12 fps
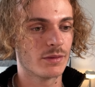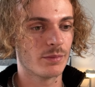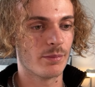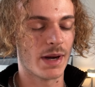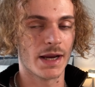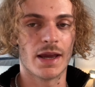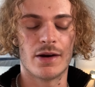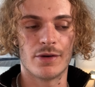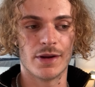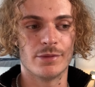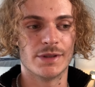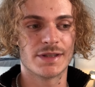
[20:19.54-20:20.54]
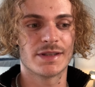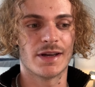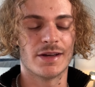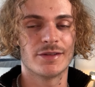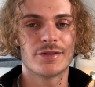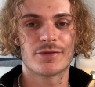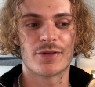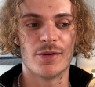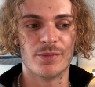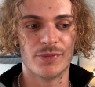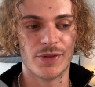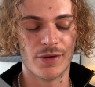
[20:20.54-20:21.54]
my array will start
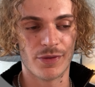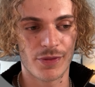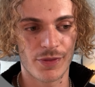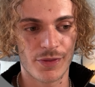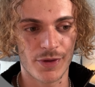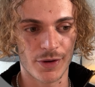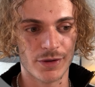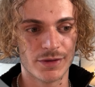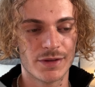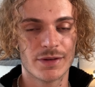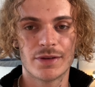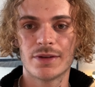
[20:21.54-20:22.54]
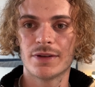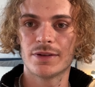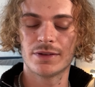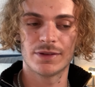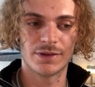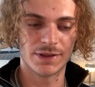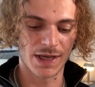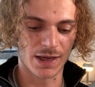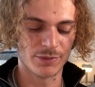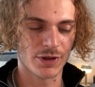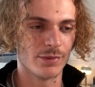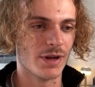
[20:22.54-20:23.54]
from the third
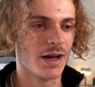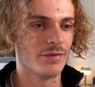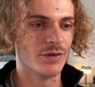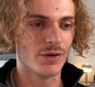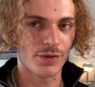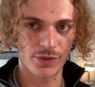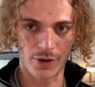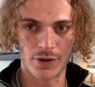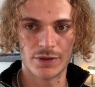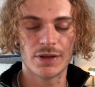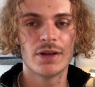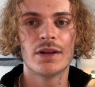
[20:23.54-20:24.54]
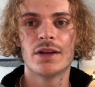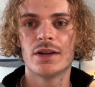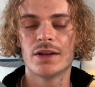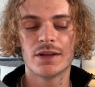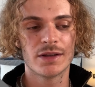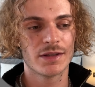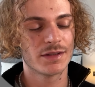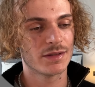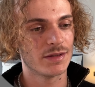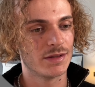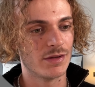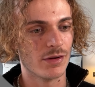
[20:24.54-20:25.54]
game. So I will have the third,
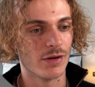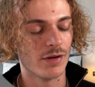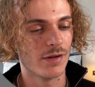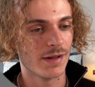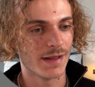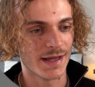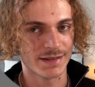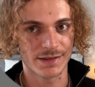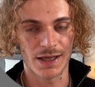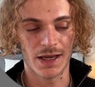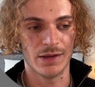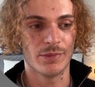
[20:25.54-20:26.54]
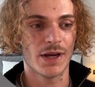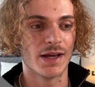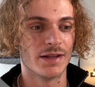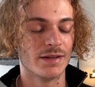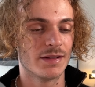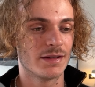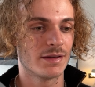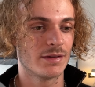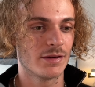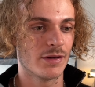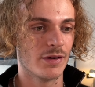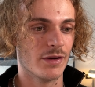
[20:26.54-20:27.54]
the last game, and
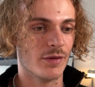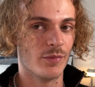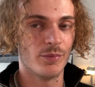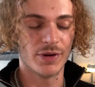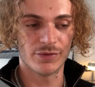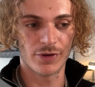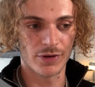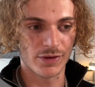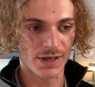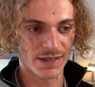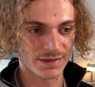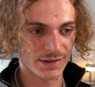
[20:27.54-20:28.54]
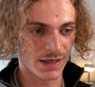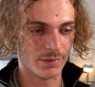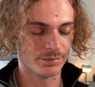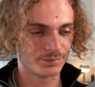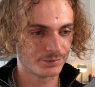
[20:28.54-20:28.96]
before the last game.